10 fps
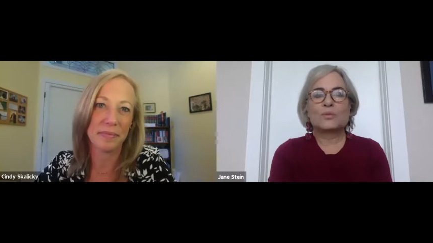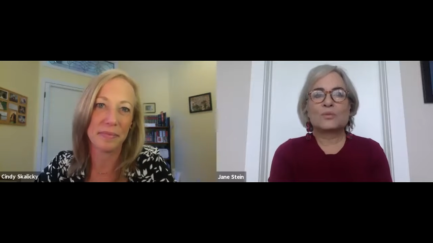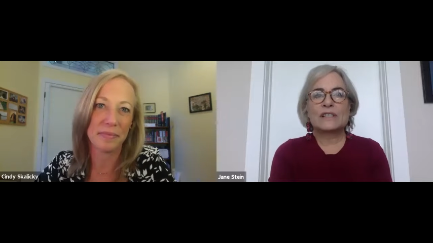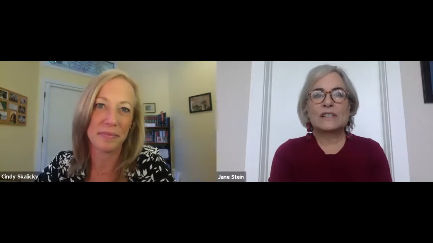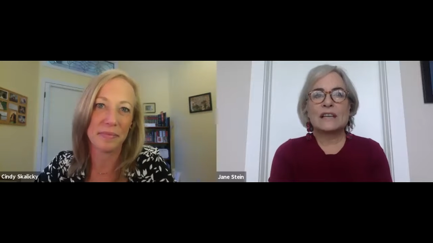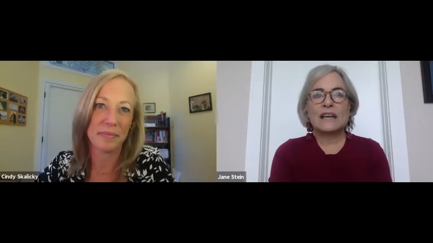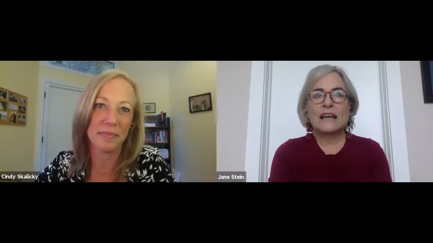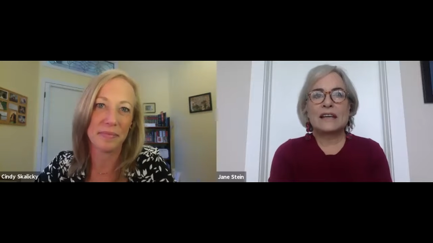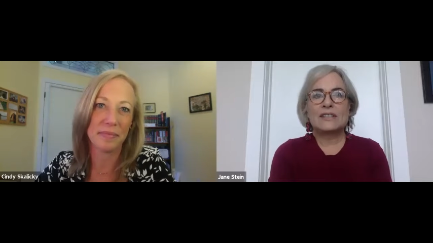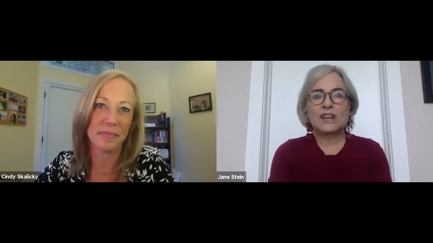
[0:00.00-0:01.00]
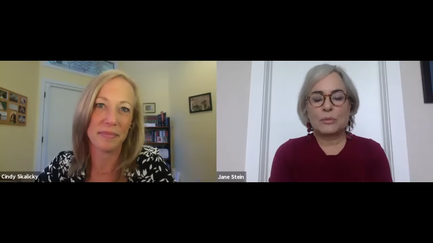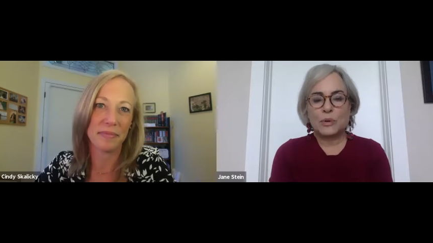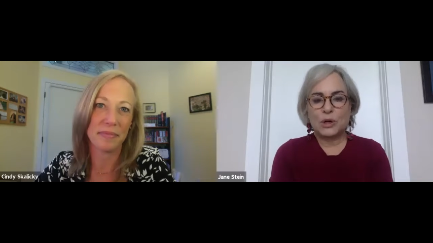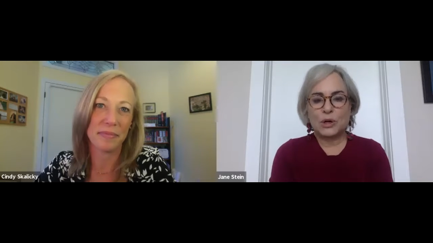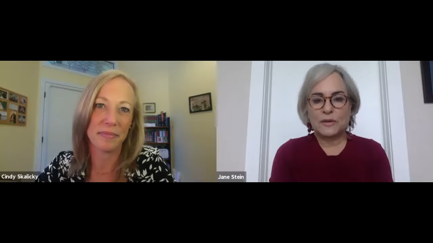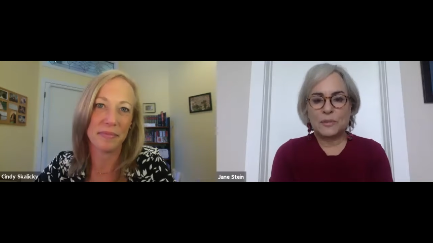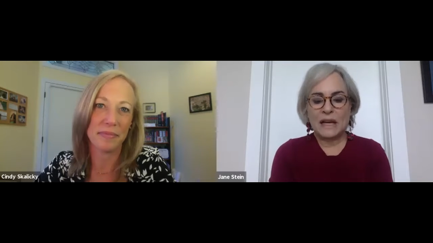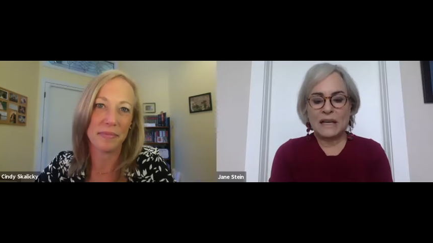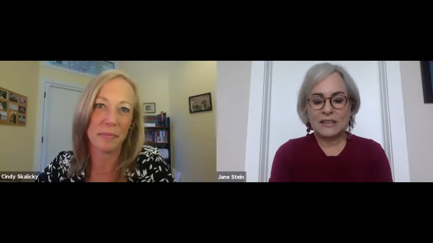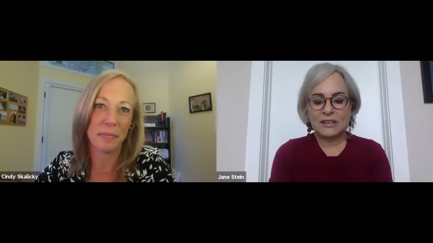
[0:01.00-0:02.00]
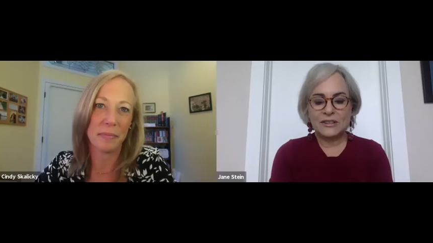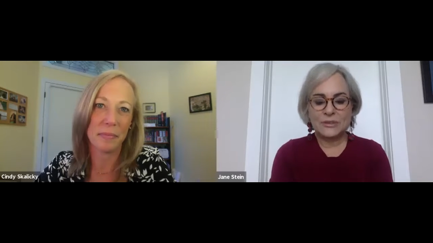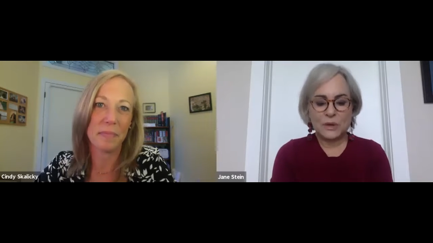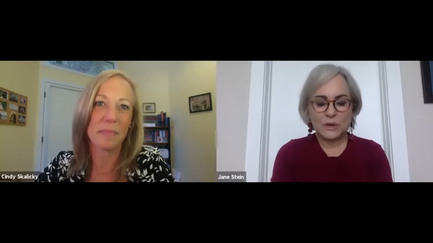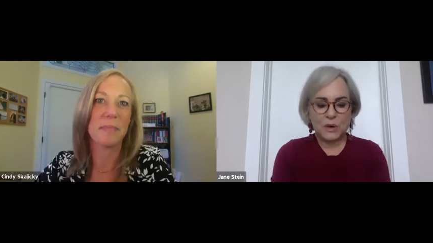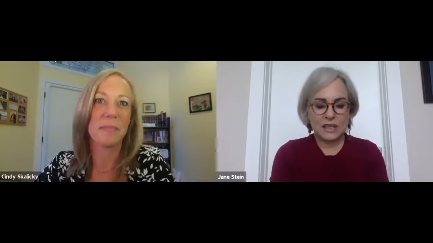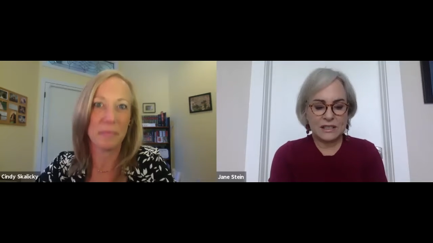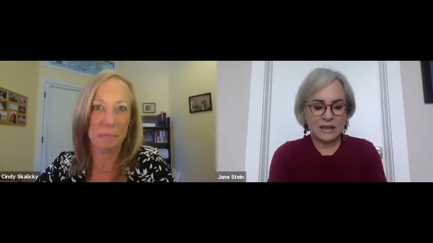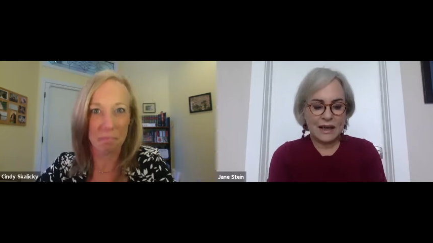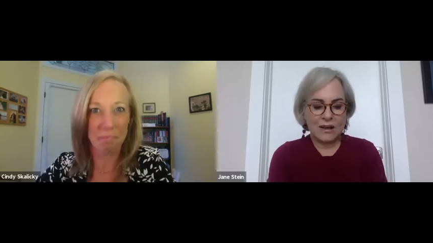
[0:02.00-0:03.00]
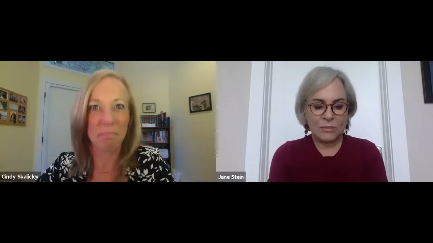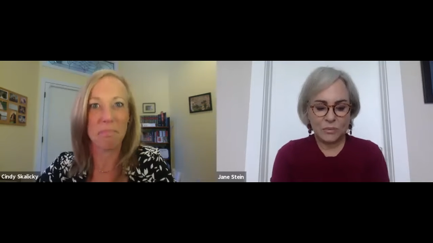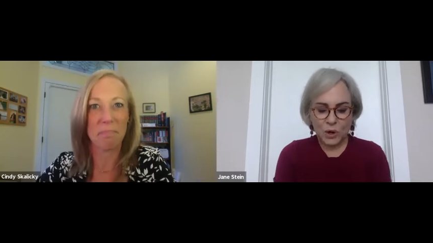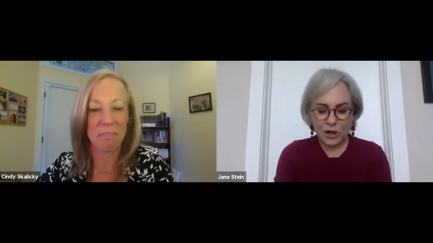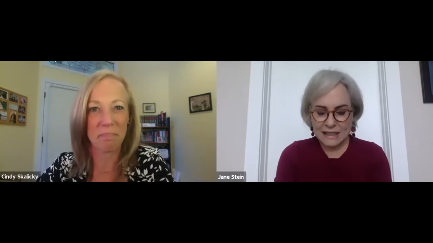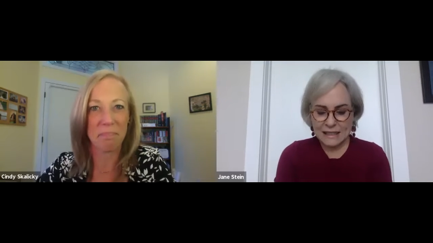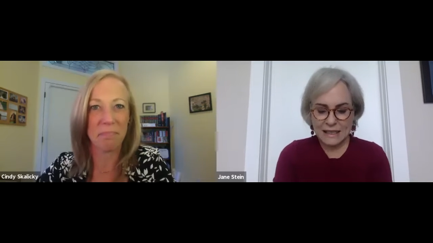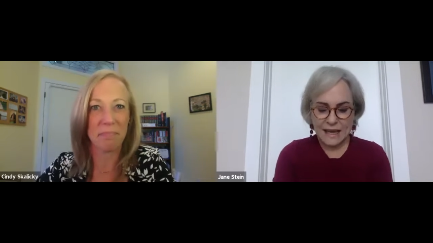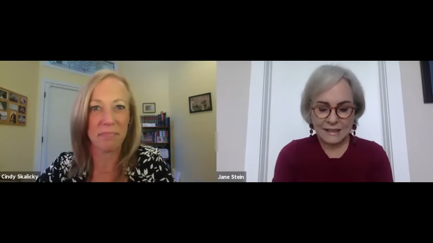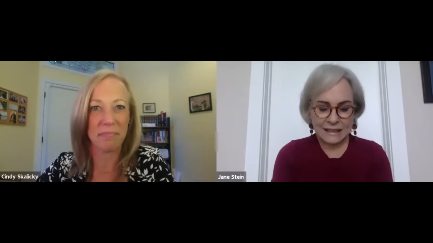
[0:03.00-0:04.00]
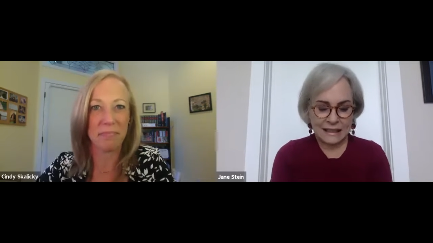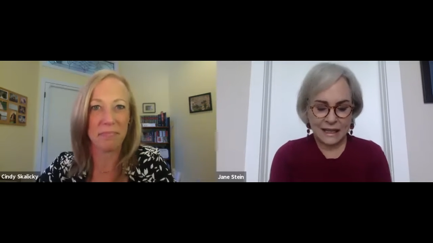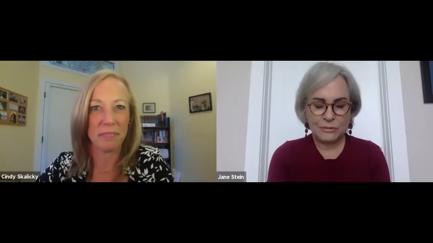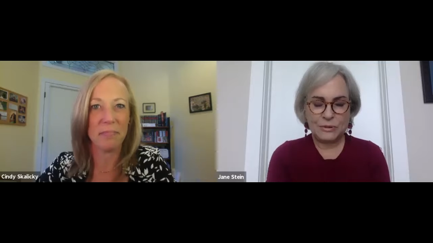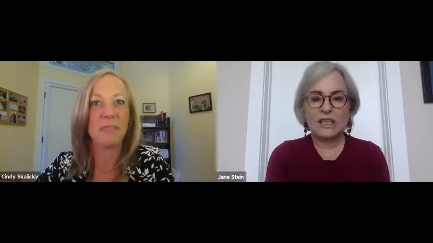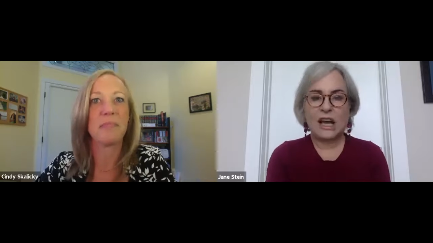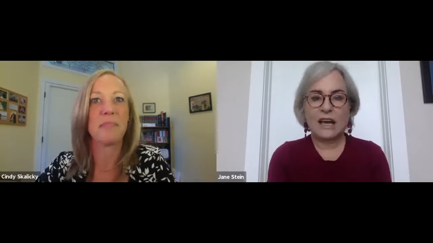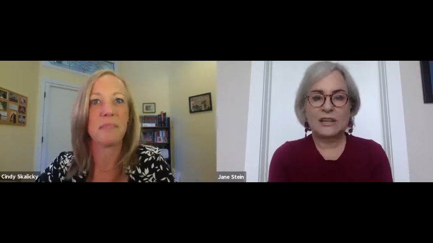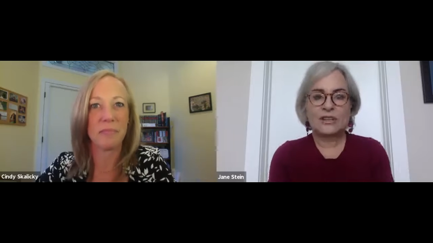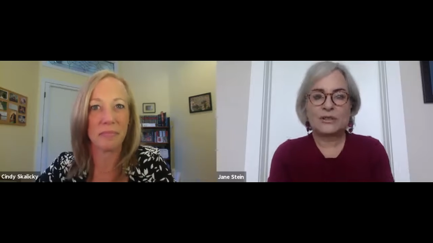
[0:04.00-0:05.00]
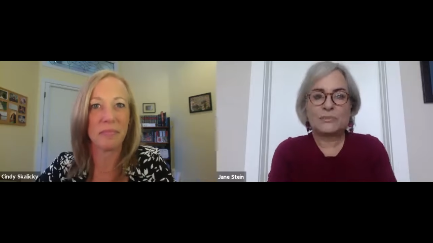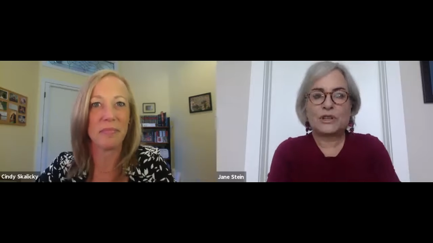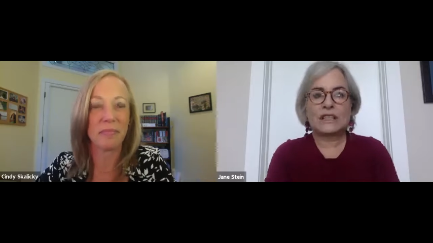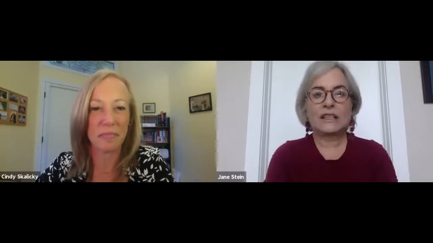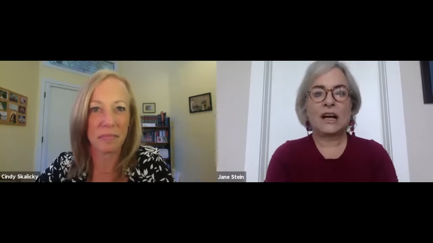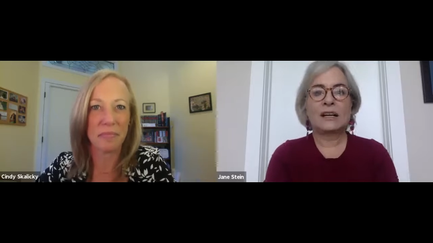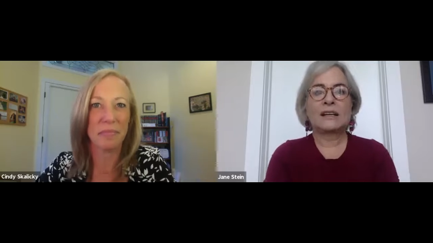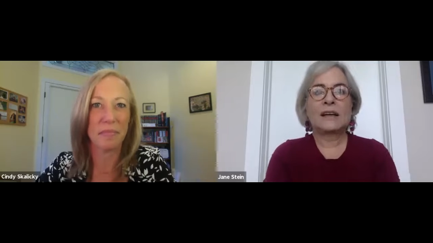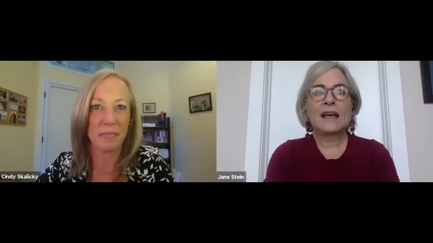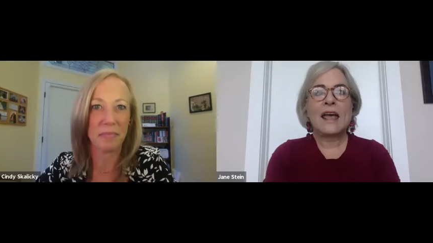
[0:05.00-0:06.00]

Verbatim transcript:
Speaker 1: was a stockbroker for many years with what is now Morgan Stanley, and I retired pretty young.